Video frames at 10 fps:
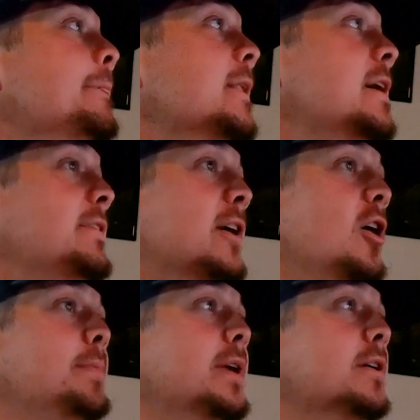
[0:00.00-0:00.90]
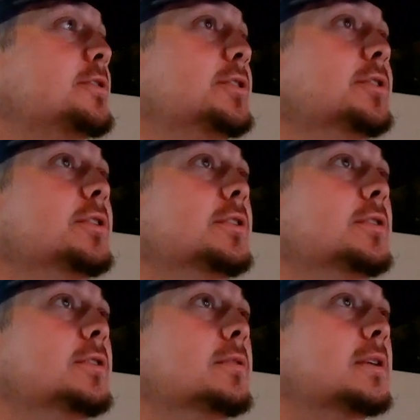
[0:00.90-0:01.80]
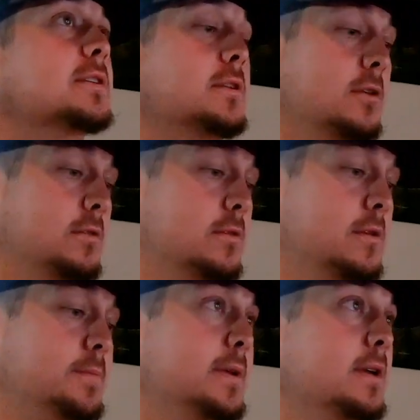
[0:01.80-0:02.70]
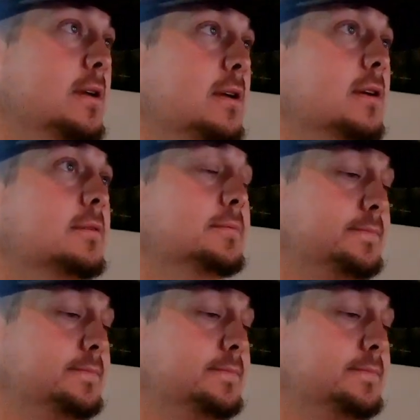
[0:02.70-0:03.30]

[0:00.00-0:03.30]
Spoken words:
If I go up here to, let's go up here.